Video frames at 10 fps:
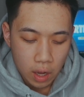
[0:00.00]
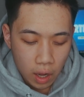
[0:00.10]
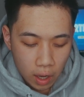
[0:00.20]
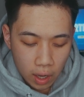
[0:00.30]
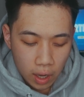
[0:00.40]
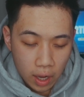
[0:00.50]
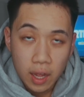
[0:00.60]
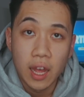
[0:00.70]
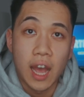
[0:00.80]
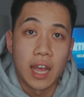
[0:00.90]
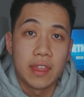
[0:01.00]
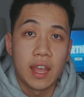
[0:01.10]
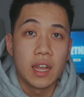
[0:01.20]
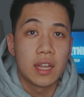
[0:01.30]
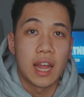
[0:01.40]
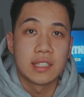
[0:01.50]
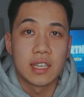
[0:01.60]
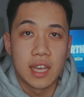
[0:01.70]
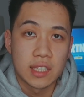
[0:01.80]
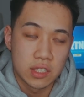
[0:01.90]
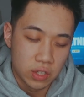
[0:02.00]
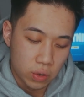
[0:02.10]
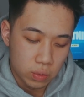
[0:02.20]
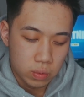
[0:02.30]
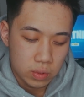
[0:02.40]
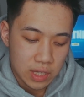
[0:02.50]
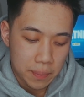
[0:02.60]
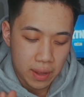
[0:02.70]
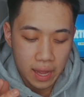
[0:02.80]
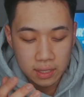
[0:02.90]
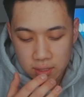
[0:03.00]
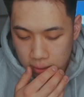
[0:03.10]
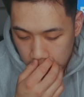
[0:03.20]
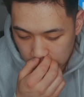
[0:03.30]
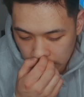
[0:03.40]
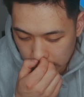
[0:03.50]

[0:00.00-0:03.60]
Uh, I think that's a yes and no type of answer.